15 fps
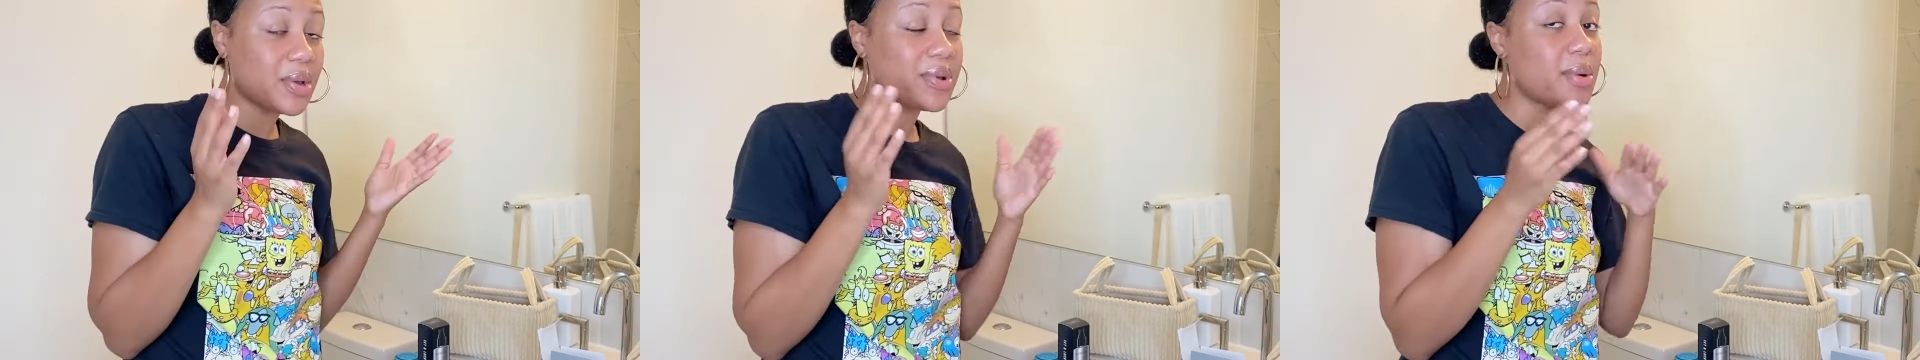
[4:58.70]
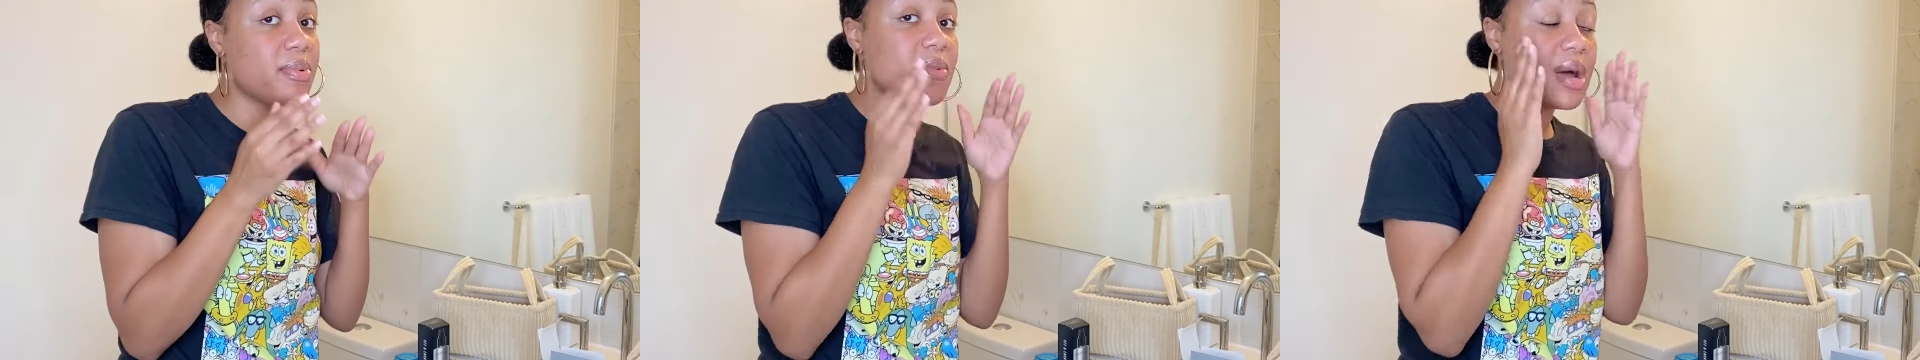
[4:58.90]
Like
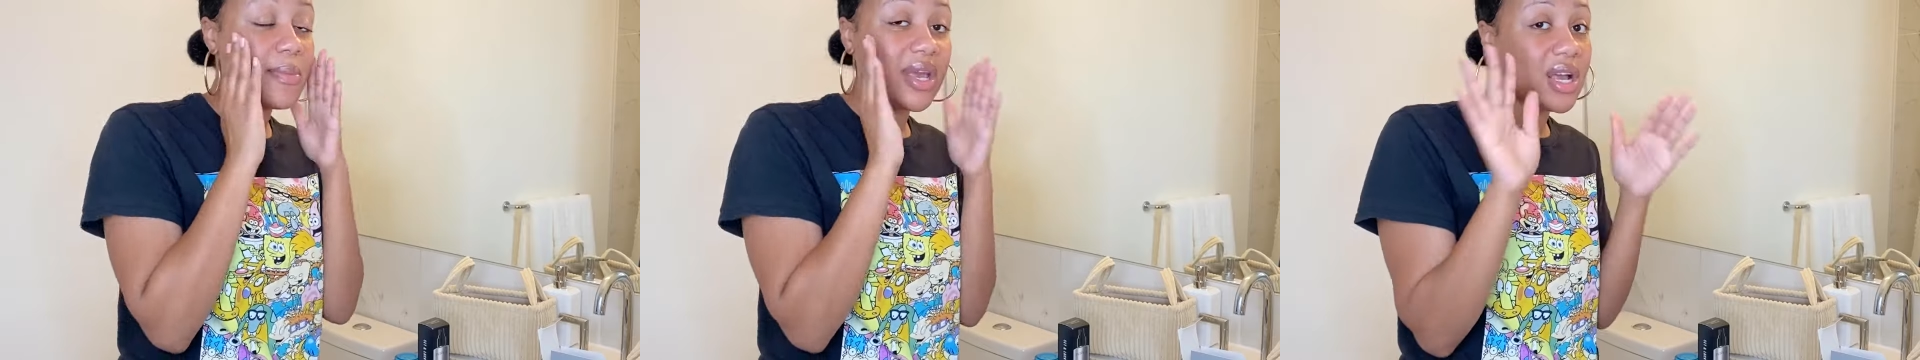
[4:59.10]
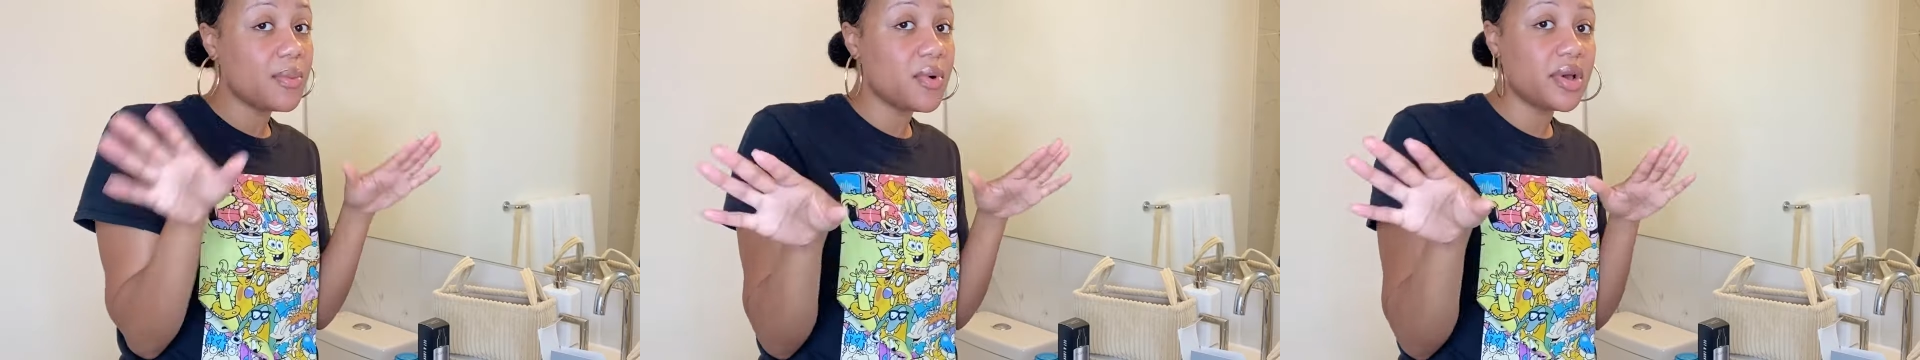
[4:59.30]
when I put my
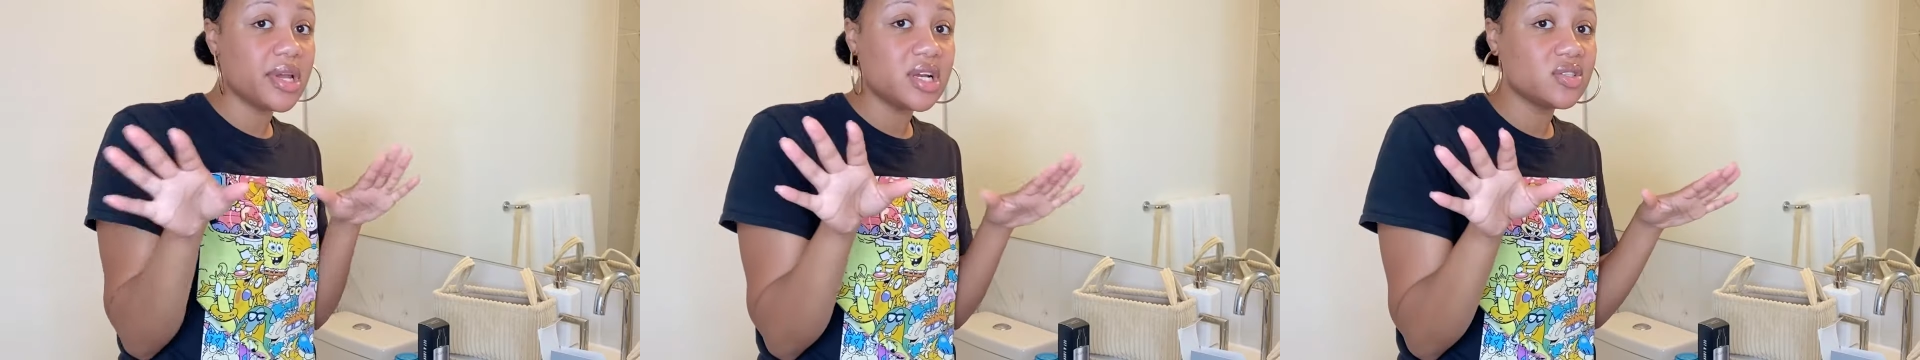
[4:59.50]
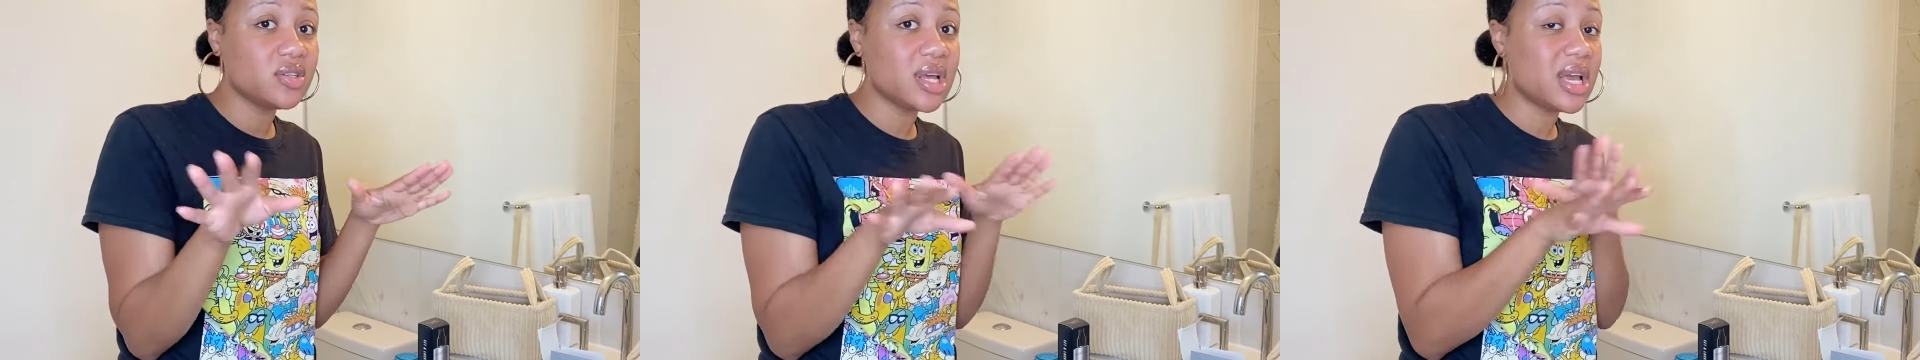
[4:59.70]
makeup on
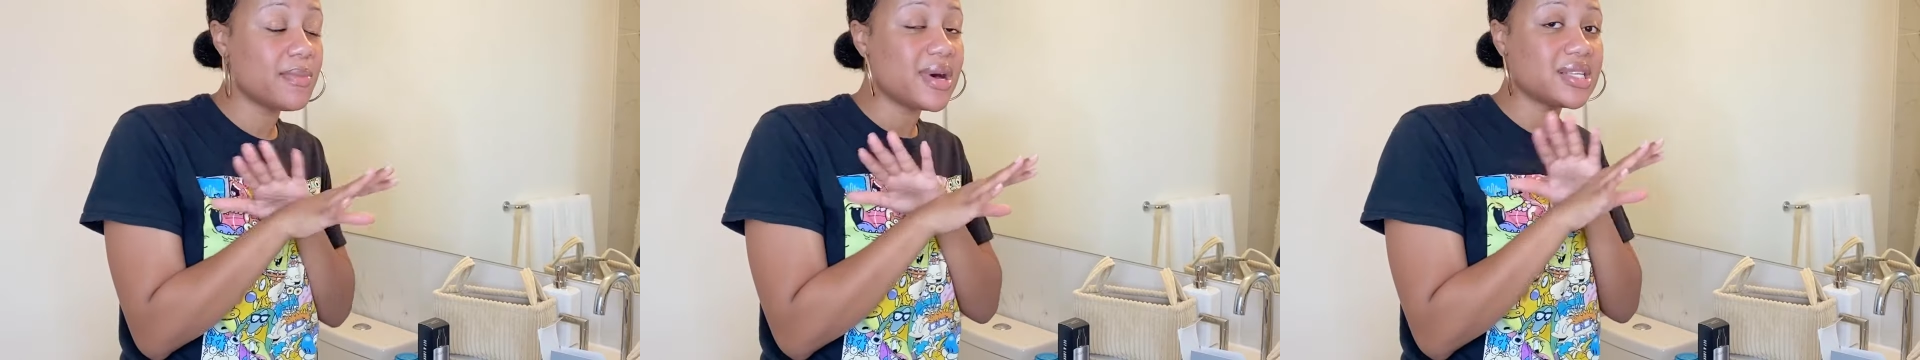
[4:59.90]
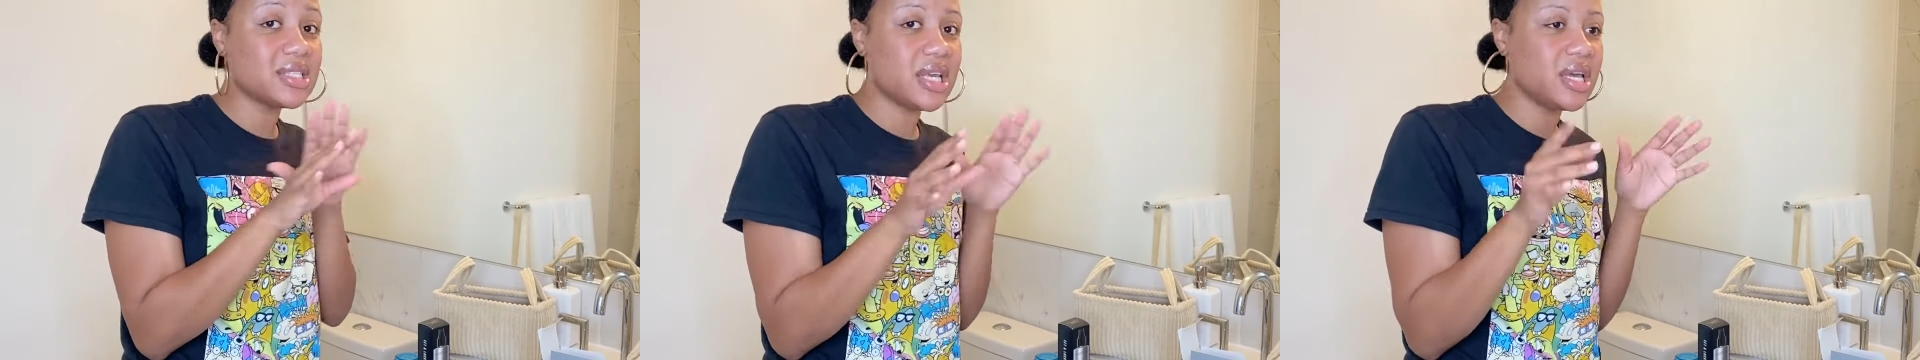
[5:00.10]
yesterday,
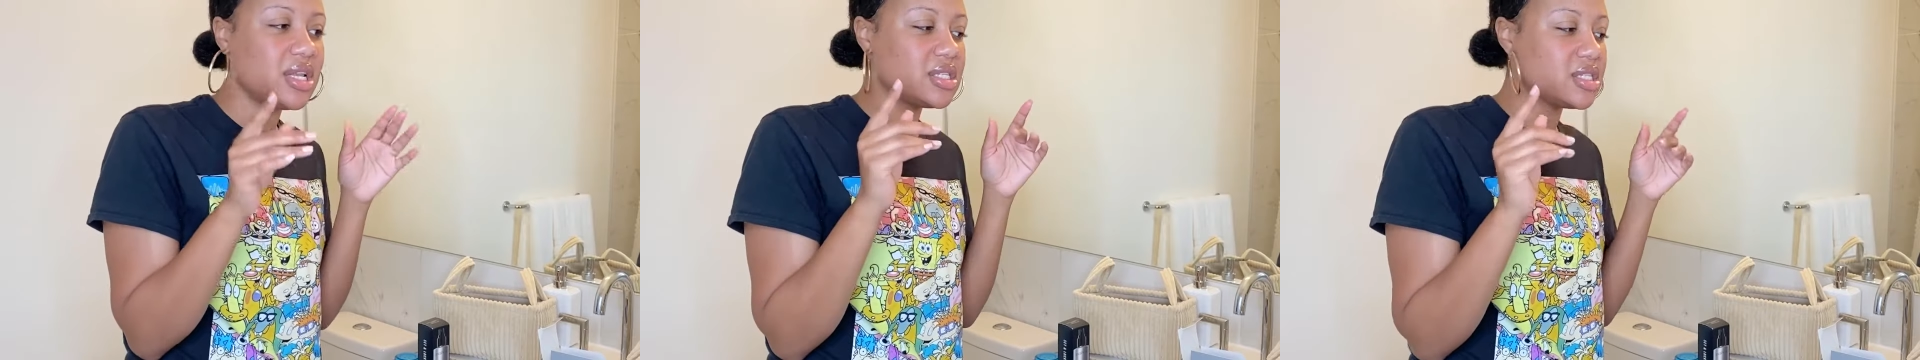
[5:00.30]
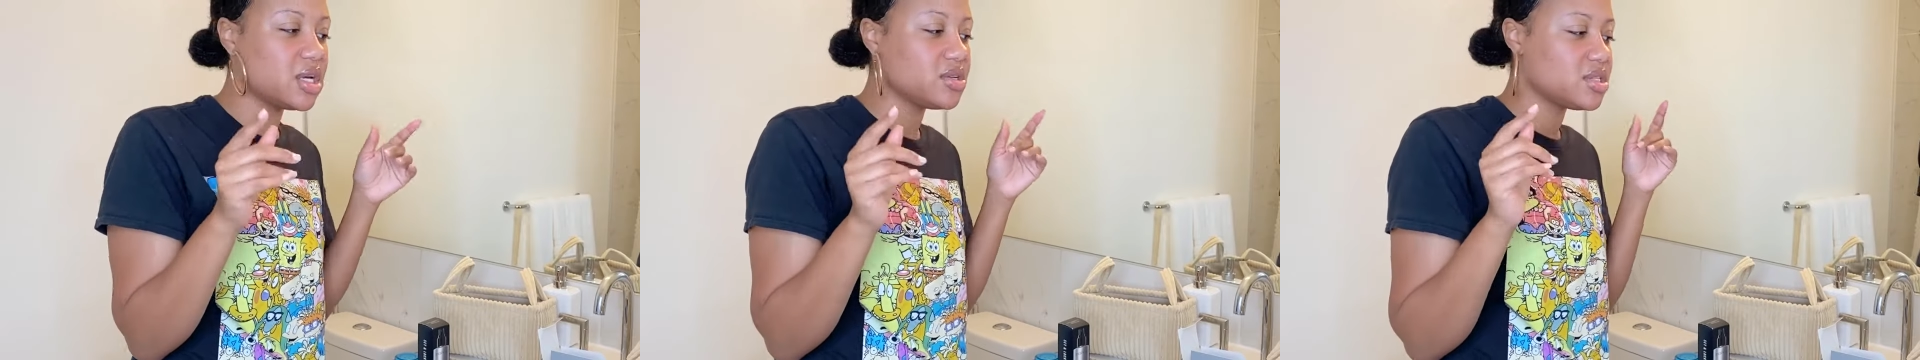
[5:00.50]
my skin
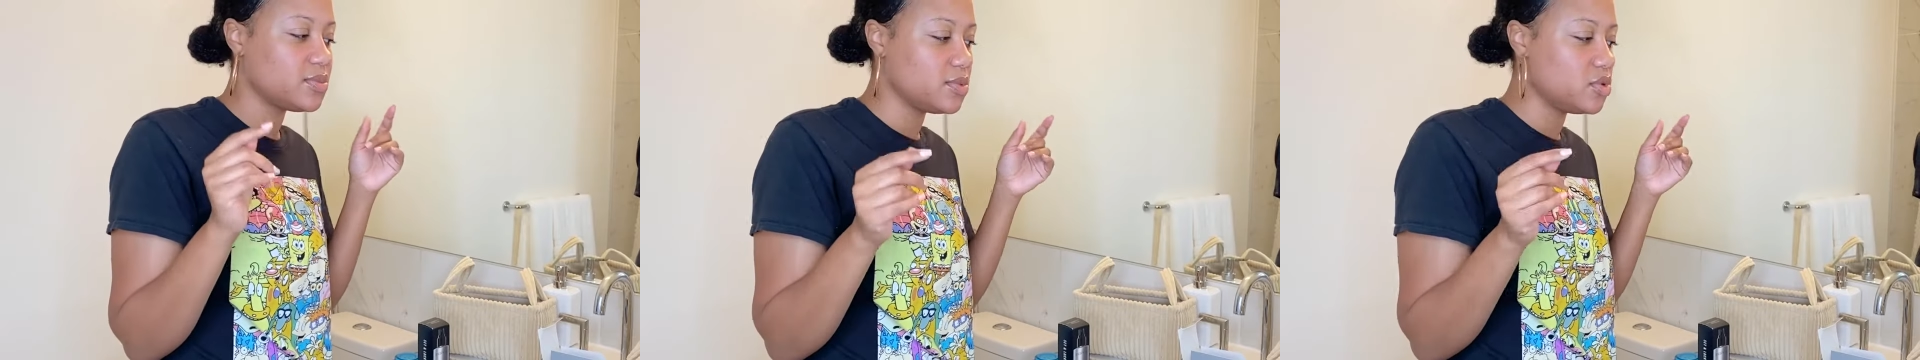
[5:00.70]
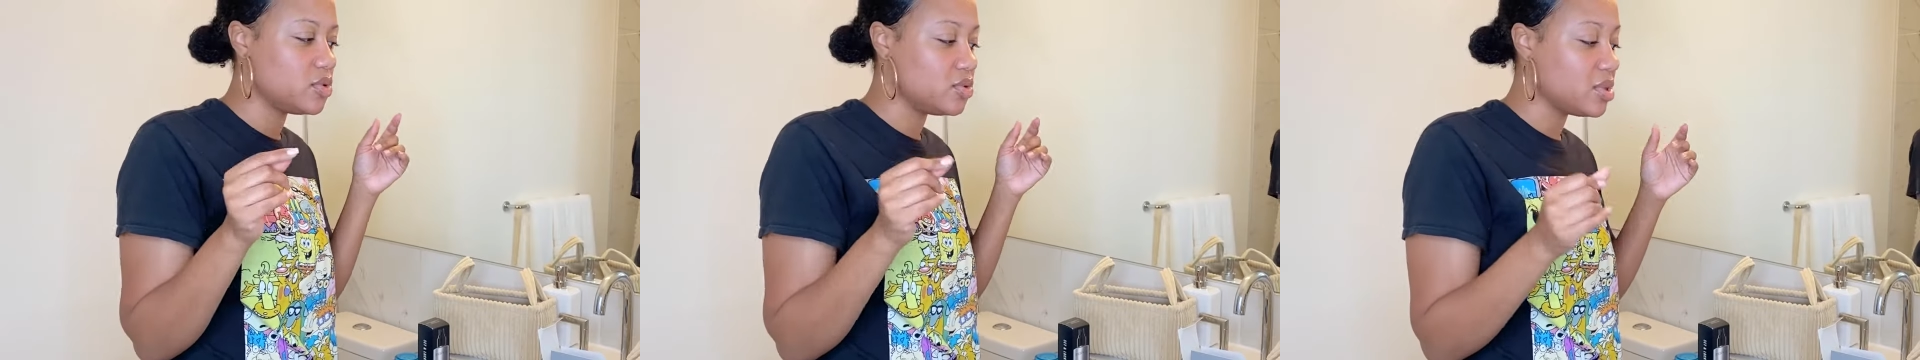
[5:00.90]
is so
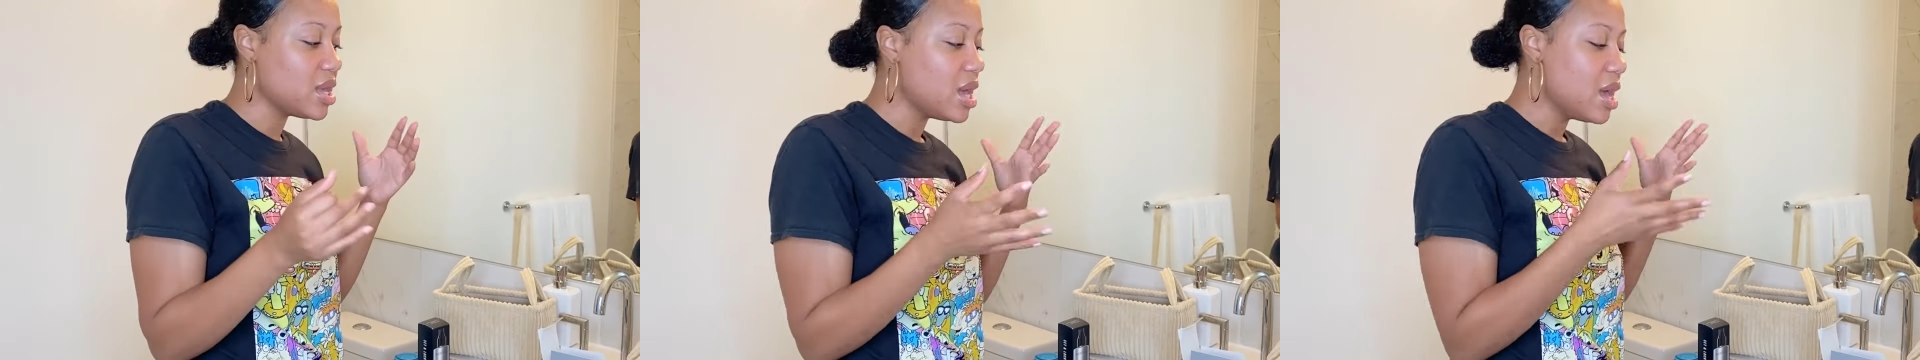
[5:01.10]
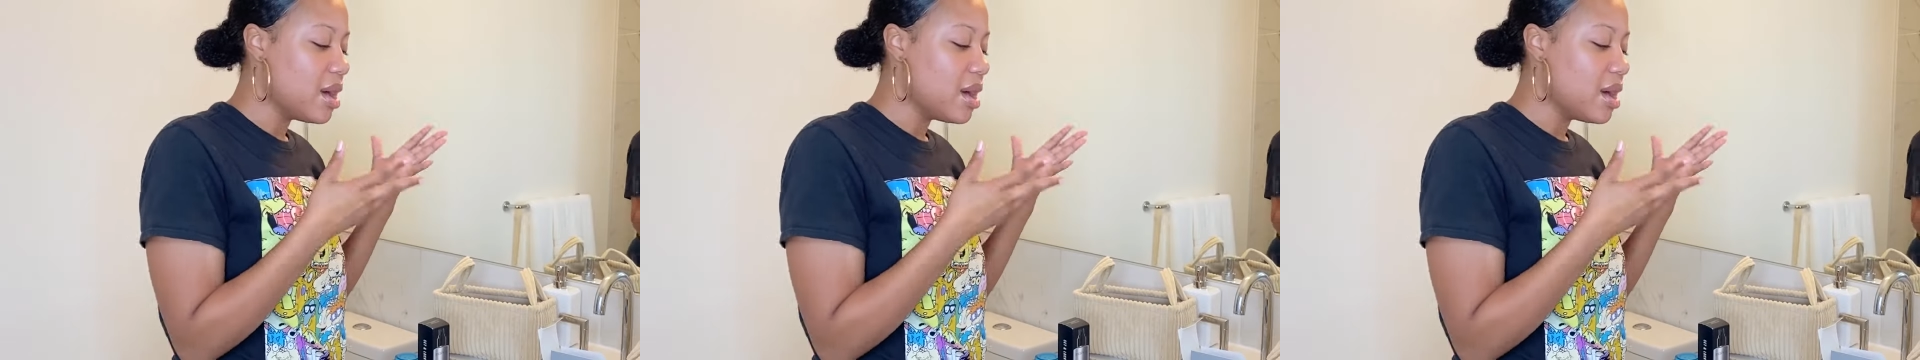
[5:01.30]
smooth.